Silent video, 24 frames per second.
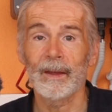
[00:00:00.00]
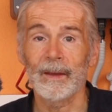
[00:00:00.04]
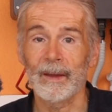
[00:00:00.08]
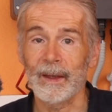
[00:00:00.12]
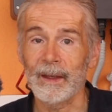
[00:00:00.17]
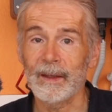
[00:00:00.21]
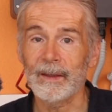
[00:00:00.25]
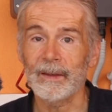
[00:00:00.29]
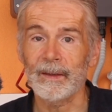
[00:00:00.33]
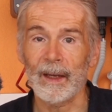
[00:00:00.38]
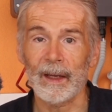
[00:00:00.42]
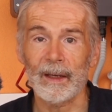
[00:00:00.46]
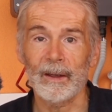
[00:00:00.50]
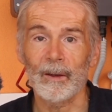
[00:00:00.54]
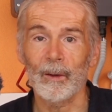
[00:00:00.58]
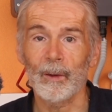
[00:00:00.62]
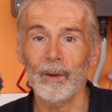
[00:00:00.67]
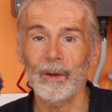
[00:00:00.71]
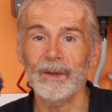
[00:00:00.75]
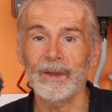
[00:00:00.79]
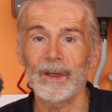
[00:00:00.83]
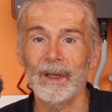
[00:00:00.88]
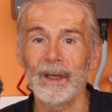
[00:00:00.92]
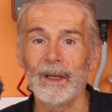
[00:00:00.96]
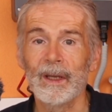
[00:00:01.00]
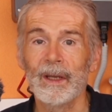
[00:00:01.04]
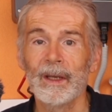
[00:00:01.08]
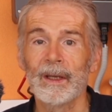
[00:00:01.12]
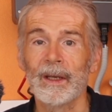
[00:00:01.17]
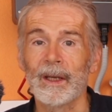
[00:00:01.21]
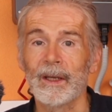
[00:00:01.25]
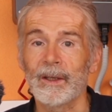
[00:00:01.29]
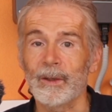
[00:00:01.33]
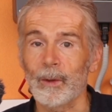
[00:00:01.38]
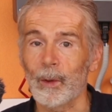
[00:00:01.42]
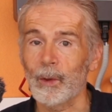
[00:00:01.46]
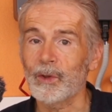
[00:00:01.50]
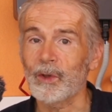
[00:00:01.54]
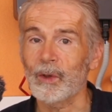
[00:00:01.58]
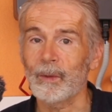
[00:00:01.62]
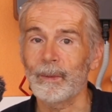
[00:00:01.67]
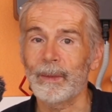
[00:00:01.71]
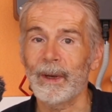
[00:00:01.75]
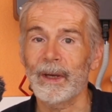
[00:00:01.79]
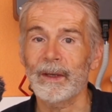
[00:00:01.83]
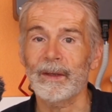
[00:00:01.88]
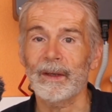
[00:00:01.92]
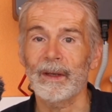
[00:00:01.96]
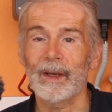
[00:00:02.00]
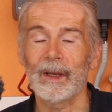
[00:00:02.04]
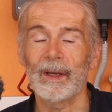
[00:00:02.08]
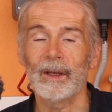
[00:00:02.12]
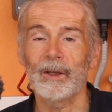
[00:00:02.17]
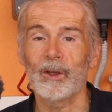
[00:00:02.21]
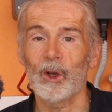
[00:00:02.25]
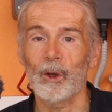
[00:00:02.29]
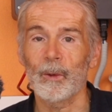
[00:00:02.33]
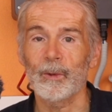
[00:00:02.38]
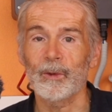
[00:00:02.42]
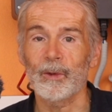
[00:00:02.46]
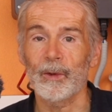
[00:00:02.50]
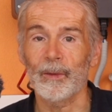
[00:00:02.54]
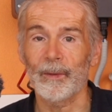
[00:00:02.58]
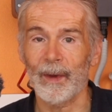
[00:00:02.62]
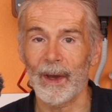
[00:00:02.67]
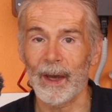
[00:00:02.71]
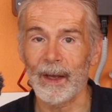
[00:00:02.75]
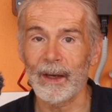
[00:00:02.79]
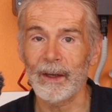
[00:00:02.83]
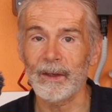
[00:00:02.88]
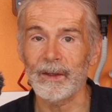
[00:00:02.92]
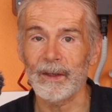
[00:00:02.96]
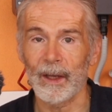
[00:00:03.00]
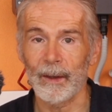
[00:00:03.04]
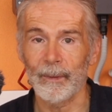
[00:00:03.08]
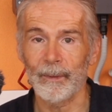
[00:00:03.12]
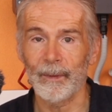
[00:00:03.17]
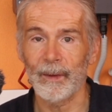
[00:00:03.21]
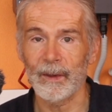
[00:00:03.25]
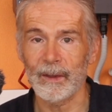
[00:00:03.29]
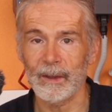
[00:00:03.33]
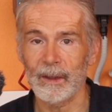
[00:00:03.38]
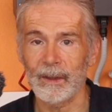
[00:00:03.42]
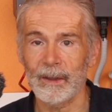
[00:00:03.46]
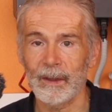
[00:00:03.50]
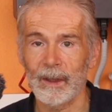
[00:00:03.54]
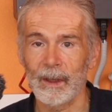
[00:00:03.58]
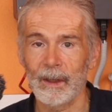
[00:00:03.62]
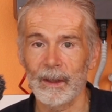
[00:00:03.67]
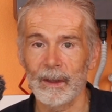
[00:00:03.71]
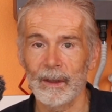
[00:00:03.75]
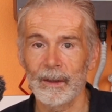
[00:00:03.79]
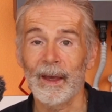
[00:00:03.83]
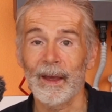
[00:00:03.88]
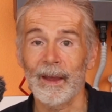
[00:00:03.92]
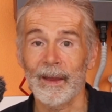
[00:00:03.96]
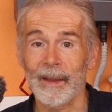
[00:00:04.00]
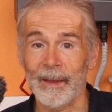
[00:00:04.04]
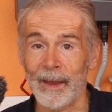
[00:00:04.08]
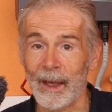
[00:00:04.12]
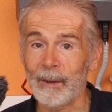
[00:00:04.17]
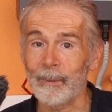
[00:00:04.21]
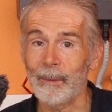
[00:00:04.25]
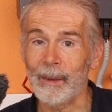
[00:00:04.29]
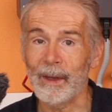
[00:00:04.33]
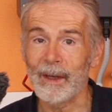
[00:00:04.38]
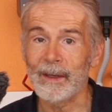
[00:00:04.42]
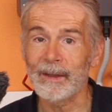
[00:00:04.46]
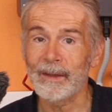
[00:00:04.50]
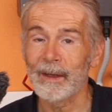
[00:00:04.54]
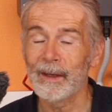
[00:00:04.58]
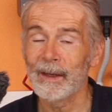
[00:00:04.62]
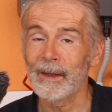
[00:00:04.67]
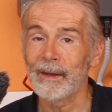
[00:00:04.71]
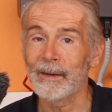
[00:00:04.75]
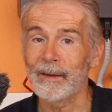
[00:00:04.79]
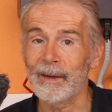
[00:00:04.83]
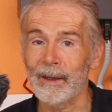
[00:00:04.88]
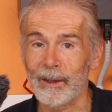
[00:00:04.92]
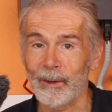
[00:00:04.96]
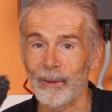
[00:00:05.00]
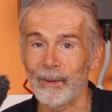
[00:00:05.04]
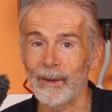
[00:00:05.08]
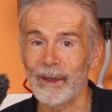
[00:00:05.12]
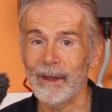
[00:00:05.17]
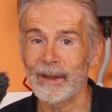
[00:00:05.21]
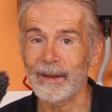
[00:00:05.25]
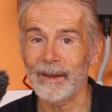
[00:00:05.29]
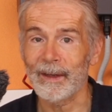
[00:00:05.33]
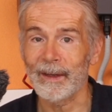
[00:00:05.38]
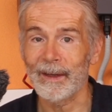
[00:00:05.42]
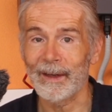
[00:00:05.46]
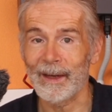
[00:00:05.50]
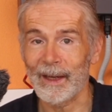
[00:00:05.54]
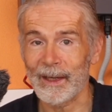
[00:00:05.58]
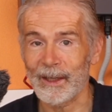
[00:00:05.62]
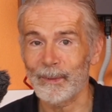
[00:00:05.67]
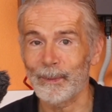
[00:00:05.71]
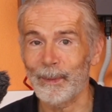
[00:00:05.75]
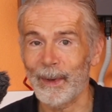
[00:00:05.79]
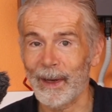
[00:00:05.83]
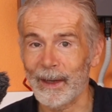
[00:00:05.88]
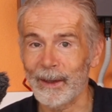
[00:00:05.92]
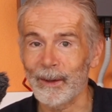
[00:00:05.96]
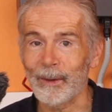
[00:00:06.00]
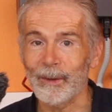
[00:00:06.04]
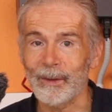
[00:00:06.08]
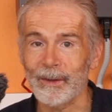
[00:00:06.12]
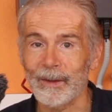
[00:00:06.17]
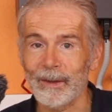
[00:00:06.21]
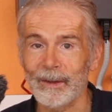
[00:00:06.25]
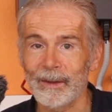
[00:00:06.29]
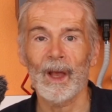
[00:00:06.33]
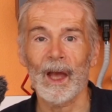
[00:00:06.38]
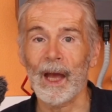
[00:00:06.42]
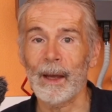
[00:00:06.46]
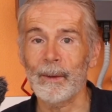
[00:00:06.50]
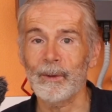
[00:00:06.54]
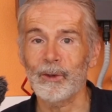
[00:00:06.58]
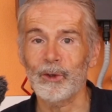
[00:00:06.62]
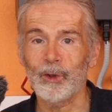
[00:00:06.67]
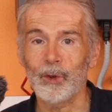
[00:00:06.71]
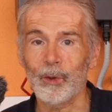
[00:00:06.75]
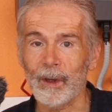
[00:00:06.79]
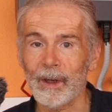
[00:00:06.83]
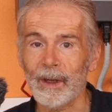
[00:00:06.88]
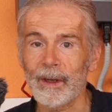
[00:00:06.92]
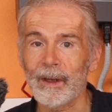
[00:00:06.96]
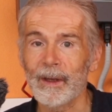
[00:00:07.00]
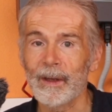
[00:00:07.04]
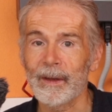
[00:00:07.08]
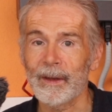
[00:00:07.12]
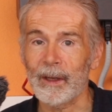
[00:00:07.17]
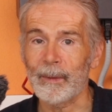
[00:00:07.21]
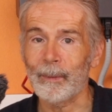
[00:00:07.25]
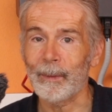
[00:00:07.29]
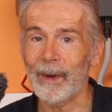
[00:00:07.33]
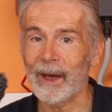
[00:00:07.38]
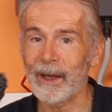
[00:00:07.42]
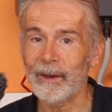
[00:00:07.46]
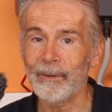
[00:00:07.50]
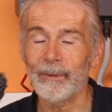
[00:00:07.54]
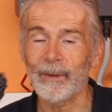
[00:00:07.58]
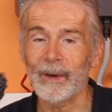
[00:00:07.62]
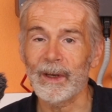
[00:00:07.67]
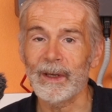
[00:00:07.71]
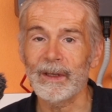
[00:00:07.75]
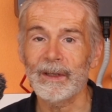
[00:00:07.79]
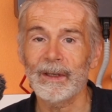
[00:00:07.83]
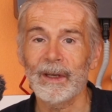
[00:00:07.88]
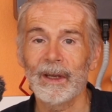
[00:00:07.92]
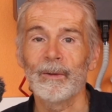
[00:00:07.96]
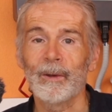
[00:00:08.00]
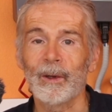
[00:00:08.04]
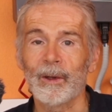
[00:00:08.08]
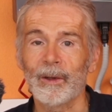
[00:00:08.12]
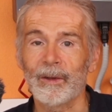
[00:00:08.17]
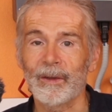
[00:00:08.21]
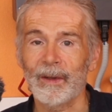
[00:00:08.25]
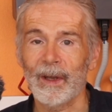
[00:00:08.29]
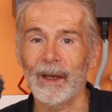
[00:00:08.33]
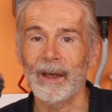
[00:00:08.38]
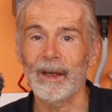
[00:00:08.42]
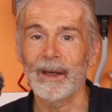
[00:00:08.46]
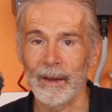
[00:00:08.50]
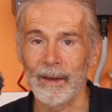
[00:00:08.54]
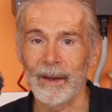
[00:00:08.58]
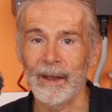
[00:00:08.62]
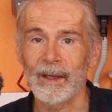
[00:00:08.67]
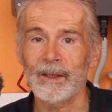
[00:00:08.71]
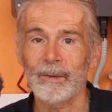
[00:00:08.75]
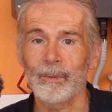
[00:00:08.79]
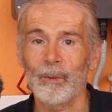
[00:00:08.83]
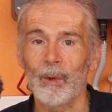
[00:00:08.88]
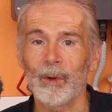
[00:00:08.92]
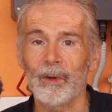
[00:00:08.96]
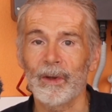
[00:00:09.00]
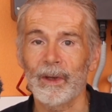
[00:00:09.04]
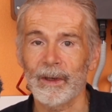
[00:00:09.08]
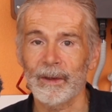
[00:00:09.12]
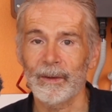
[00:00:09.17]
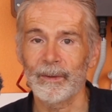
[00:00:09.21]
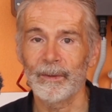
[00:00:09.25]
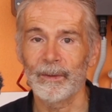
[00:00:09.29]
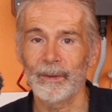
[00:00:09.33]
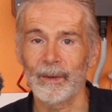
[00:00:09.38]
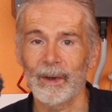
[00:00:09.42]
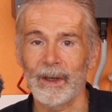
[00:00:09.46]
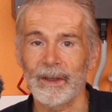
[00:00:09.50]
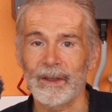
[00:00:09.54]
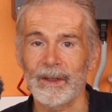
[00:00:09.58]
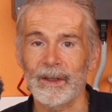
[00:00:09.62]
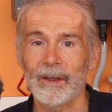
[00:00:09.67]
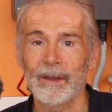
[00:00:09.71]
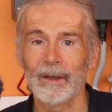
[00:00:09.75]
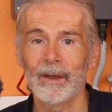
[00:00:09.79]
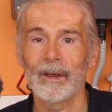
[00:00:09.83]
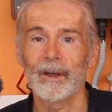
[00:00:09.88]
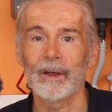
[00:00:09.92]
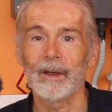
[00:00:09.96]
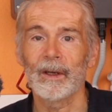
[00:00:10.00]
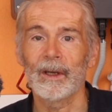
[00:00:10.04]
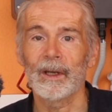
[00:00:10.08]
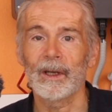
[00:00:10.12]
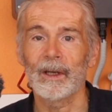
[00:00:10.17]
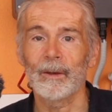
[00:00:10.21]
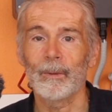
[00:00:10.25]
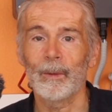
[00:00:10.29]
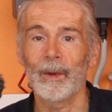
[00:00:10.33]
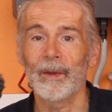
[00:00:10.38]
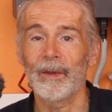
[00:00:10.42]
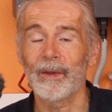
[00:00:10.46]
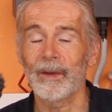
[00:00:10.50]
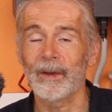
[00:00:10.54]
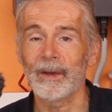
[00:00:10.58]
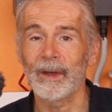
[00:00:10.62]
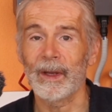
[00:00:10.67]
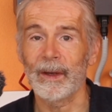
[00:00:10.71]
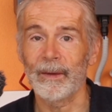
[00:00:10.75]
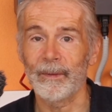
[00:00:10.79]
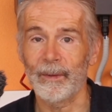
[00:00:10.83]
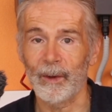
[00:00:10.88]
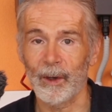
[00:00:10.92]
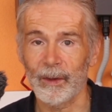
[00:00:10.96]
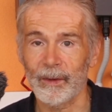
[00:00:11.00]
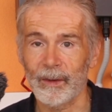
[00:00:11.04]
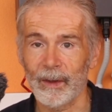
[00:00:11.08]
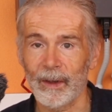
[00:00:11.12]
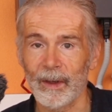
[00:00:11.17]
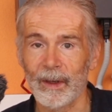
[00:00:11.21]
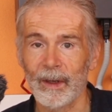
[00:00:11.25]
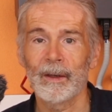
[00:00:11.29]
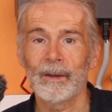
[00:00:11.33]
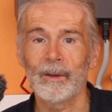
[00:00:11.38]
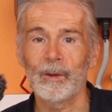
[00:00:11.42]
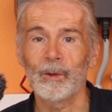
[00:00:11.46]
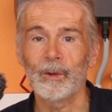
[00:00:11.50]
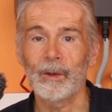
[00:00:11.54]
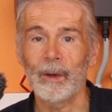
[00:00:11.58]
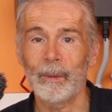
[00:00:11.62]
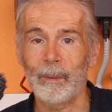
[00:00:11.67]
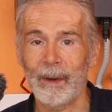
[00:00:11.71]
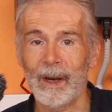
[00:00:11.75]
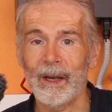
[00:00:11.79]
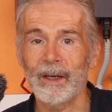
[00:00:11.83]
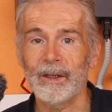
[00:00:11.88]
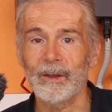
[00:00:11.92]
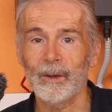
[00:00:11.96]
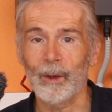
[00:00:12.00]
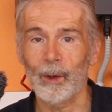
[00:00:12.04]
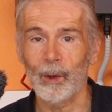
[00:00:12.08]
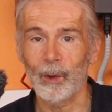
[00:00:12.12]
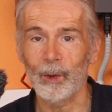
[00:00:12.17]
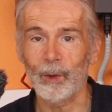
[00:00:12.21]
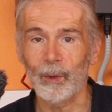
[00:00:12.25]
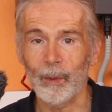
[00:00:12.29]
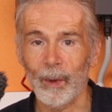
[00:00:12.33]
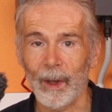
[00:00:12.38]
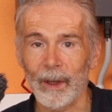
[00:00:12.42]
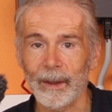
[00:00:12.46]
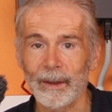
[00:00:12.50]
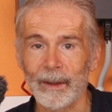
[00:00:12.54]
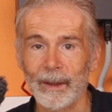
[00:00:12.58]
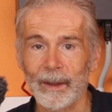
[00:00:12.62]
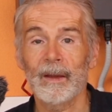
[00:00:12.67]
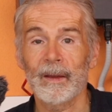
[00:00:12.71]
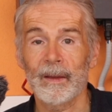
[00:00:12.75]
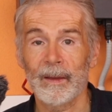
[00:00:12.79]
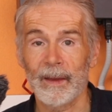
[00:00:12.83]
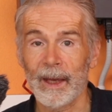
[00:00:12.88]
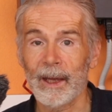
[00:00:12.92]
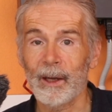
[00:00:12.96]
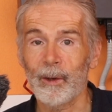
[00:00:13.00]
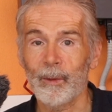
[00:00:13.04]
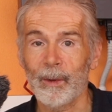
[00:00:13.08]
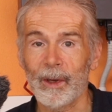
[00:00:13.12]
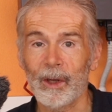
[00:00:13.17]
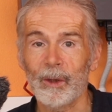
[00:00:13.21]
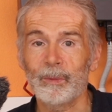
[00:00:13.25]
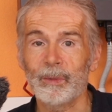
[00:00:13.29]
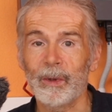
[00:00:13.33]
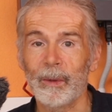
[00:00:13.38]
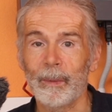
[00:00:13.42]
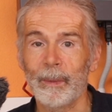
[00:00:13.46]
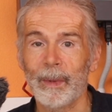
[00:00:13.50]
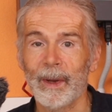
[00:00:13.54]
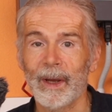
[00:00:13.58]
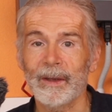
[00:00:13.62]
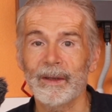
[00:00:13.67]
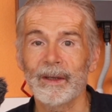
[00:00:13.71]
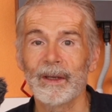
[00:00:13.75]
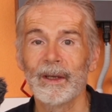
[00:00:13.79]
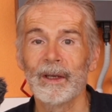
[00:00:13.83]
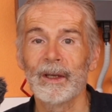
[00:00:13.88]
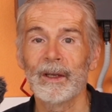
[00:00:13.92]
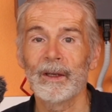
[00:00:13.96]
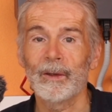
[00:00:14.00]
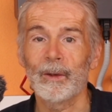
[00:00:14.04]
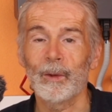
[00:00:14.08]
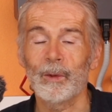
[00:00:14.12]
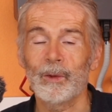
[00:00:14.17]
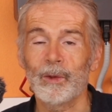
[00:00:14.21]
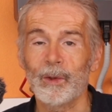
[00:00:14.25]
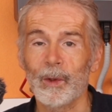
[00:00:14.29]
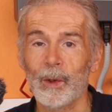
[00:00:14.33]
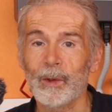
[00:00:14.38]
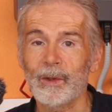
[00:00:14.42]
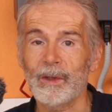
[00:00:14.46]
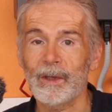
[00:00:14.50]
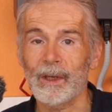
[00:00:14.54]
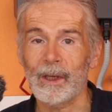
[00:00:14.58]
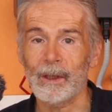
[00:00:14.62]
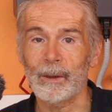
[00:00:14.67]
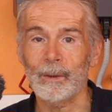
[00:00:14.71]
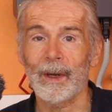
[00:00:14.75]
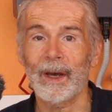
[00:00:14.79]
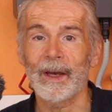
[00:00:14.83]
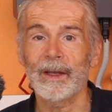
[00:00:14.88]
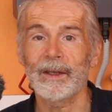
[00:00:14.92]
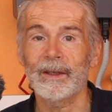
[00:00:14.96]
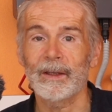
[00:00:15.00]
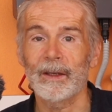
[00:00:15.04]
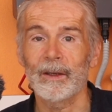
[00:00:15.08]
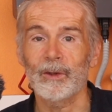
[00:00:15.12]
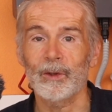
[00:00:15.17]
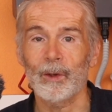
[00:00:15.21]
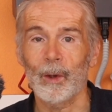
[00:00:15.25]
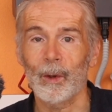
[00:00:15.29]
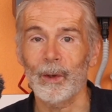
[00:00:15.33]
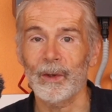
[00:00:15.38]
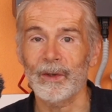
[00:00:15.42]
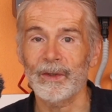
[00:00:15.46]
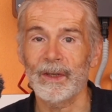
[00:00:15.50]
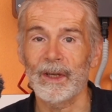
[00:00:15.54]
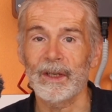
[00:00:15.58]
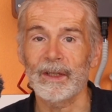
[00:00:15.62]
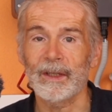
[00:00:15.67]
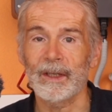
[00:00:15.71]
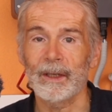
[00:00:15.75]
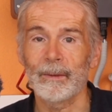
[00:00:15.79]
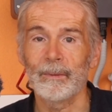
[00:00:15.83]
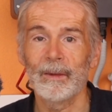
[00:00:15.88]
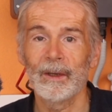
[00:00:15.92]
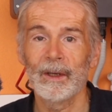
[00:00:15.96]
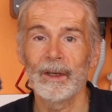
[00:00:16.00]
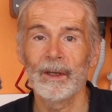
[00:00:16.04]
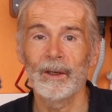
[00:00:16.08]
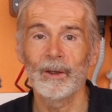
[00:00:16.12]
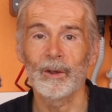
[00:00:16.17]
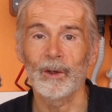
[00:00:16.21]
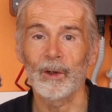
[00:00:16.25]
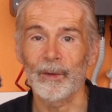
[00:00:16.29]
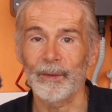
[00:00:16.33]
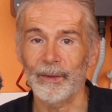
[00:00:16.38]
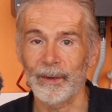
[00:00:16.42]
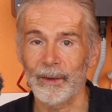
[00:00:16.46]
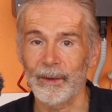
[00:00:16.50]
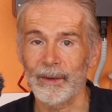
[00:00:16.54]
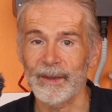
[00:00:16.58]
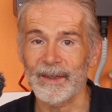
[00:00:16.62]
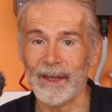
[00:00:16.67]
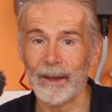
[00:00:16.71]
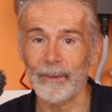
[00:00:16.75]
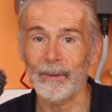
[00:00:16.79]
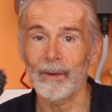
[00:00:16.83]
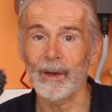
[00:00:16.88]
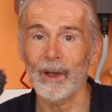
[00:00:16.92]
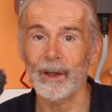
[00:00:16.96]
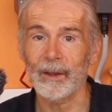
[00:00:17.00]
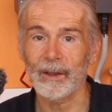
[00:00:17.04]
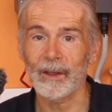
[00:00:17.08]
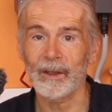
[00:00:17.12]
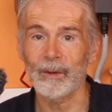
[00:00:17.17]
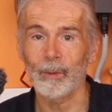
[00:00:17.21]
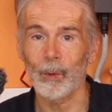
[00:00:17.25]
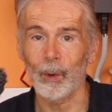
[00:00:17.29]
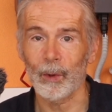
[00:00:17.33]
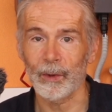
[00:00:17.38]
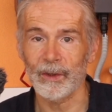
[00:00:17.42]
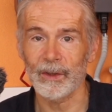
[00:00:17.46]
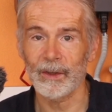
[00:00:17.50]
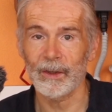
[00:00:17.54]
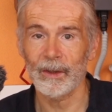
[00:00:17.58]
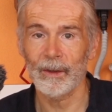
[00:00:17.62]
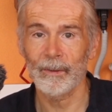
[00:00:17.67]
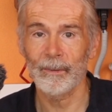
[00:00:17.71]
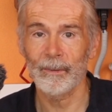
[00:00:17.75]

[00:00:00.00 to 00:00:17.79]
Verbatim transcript: This technology is also better in terms of energy efficiency and that means that you need less panels. I'm sure that my friends will take this modern fridge uh, with an inverter to replace the old one. They are well prepared to choose the right solar system of 700 watts.